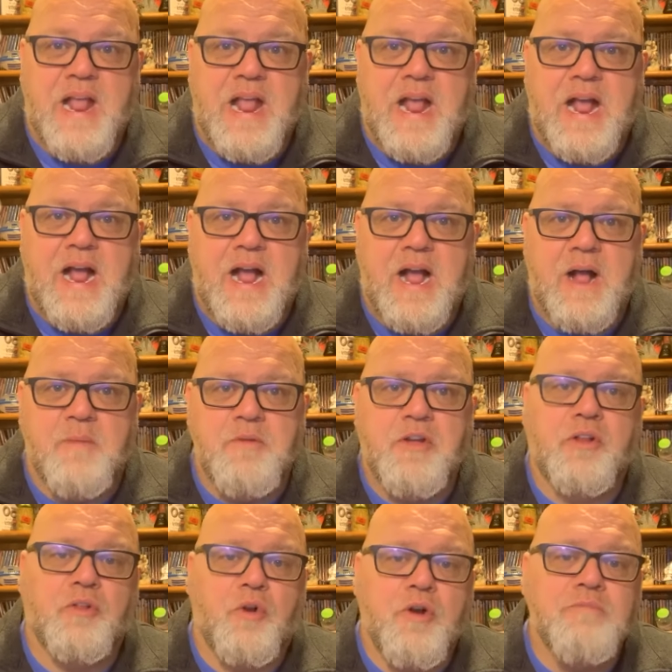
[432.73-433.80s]
Um, you
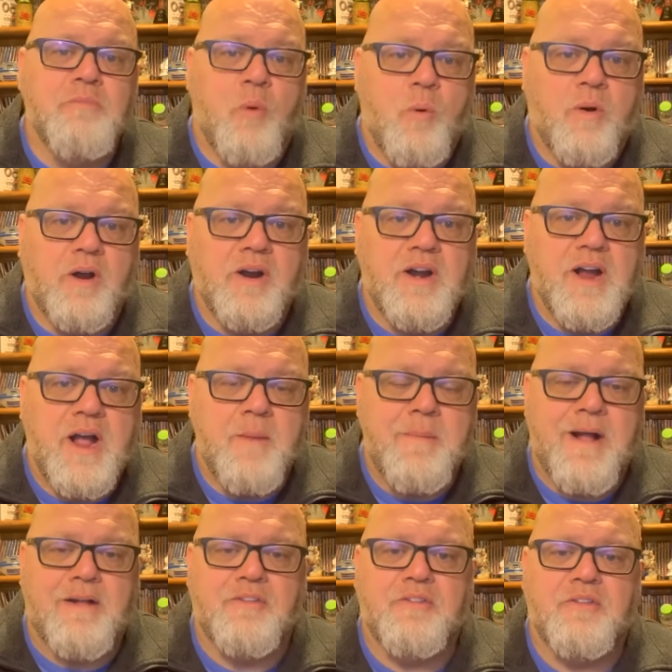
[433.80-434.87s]
can learn more
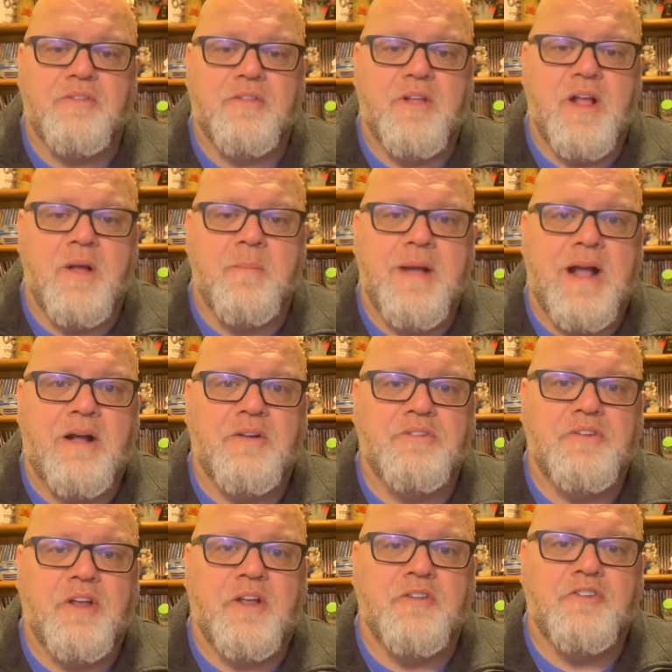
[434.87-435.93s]
about
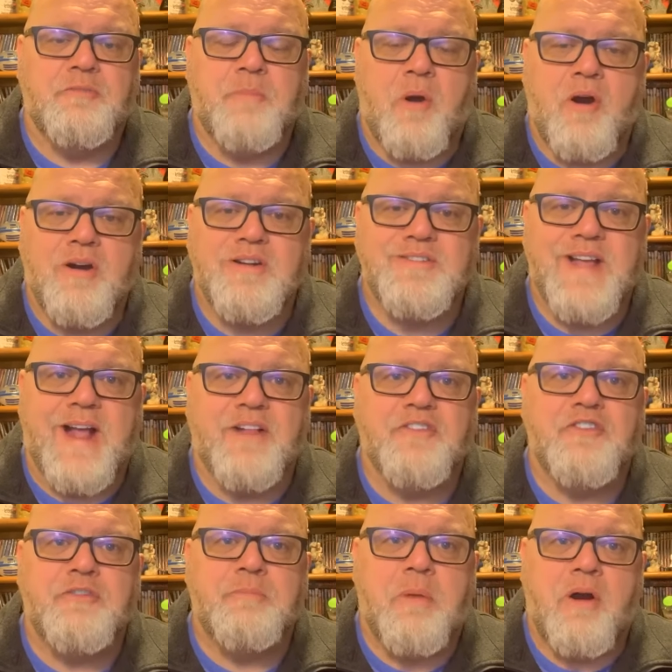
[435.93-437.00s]
about uh, Sparks at
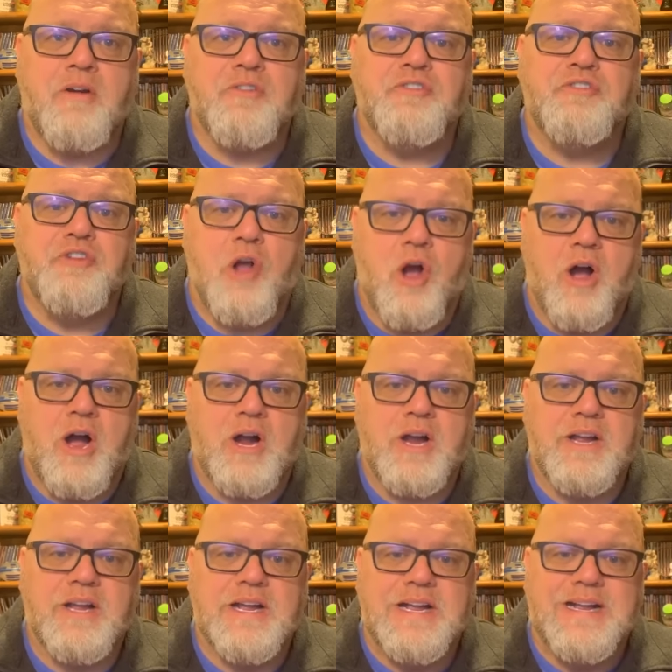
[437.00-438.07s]

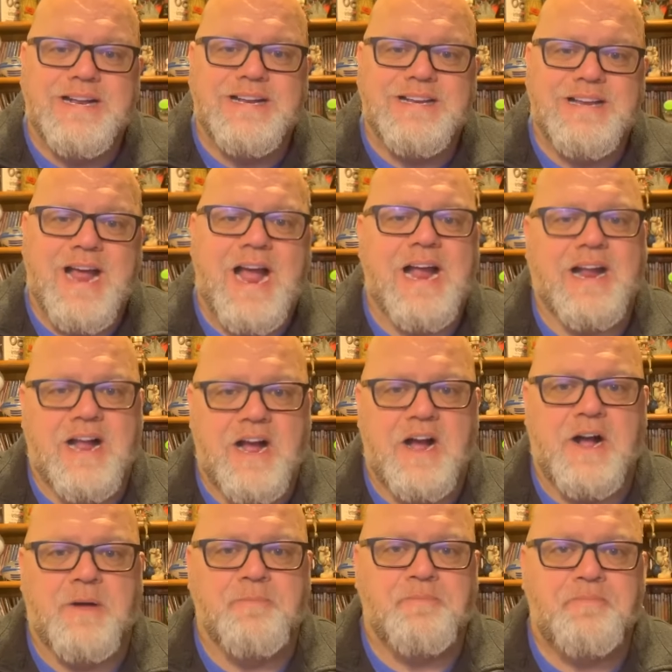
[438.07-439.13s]

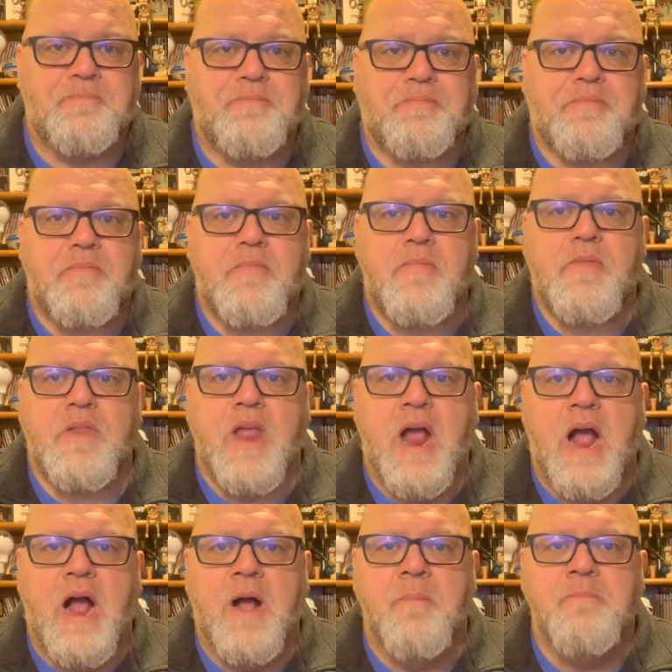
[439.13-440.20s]
sparkstalk.com.
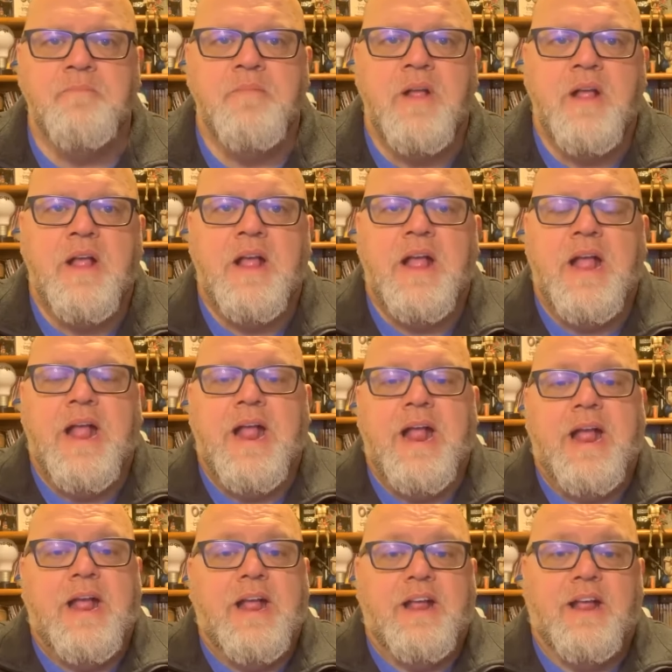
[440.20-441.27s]
Um,
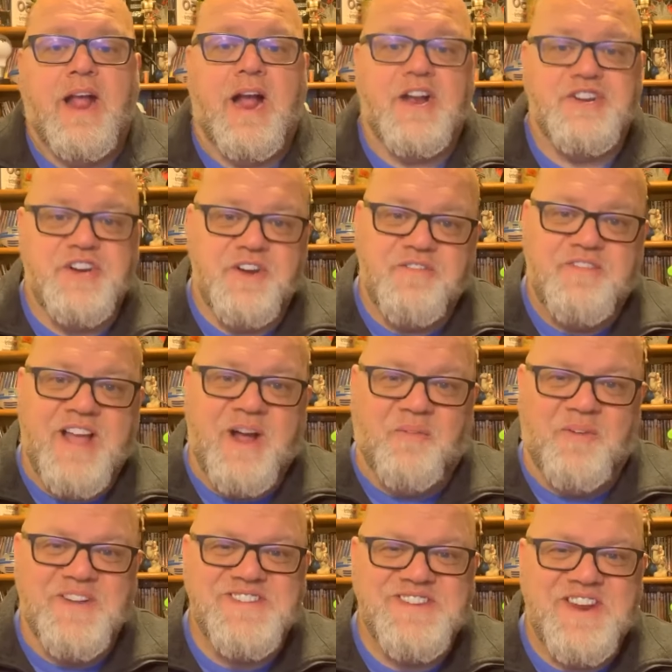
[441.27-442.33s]
gosh, and if that
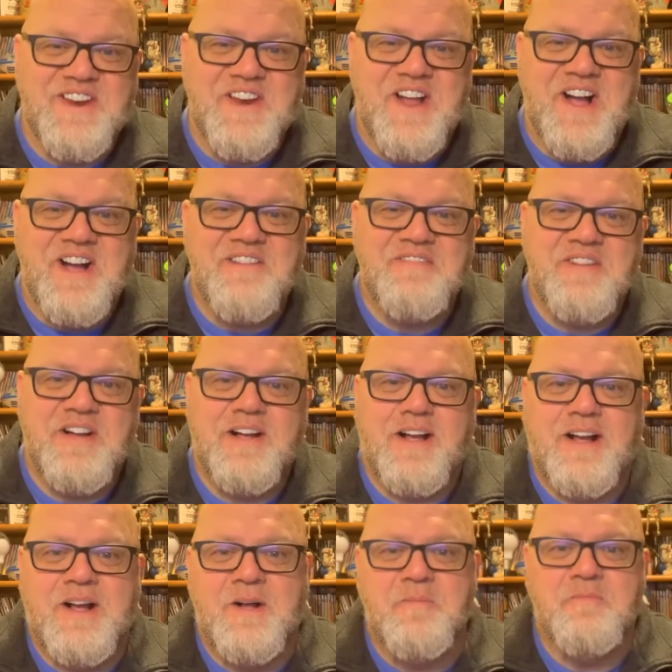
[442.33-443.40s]
wasn't enough,
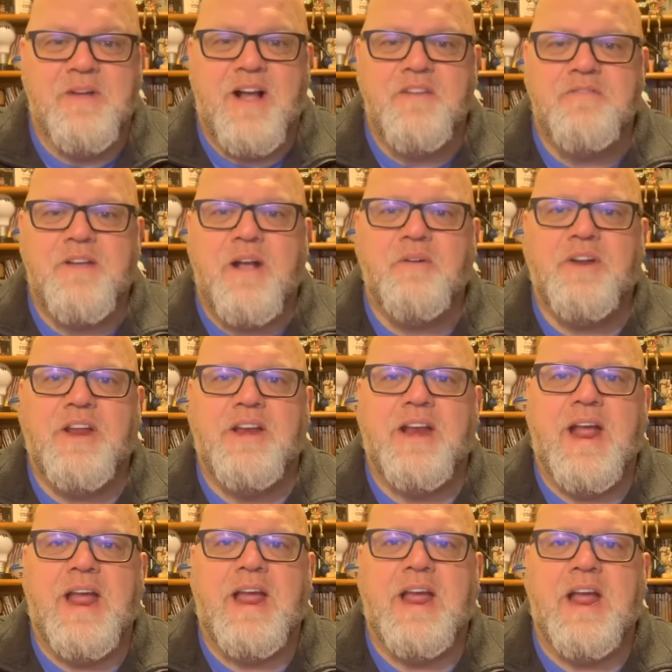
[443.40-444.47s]
um, I founded
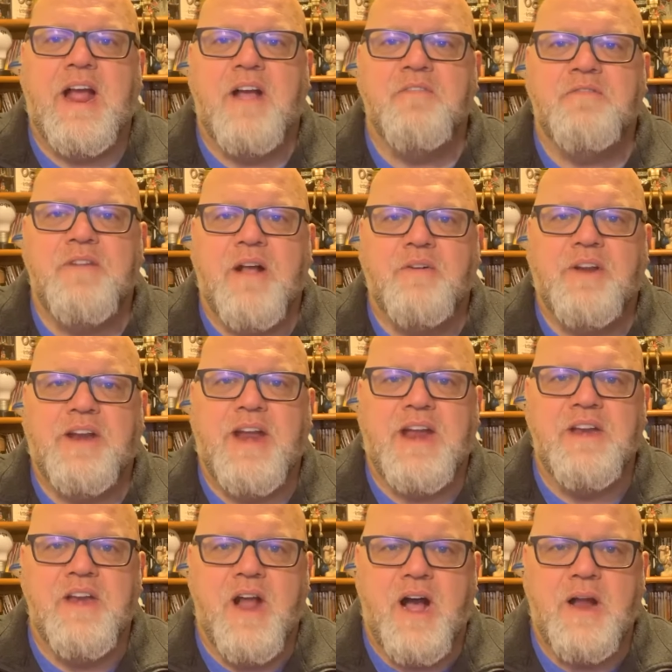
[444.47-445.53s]
a I founded a
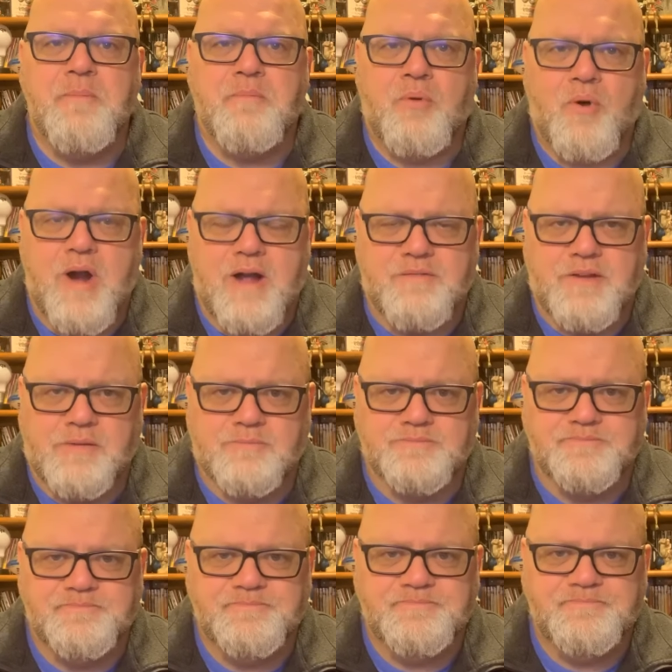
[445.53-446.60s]
nonprofit
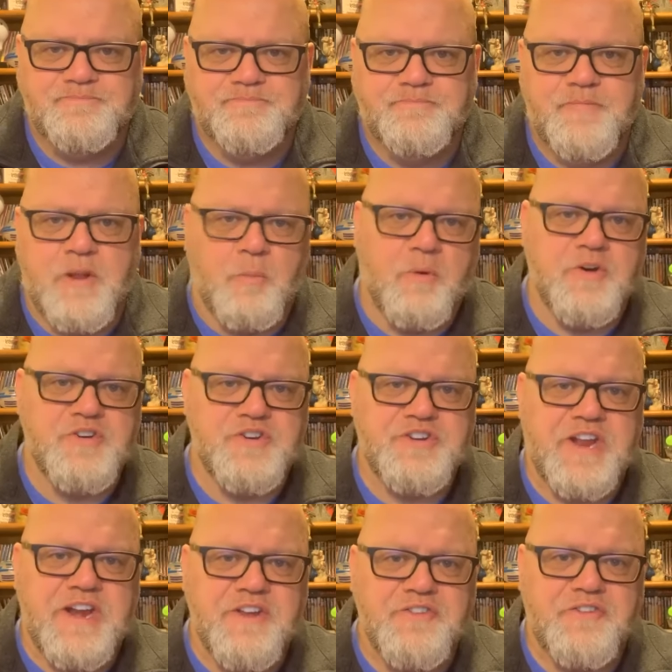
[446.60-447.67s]
that we're just
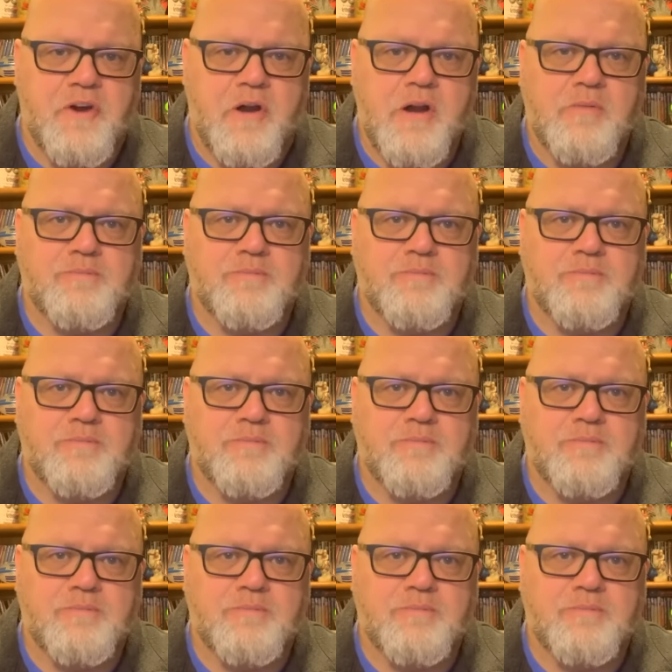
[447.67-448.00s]
getting started.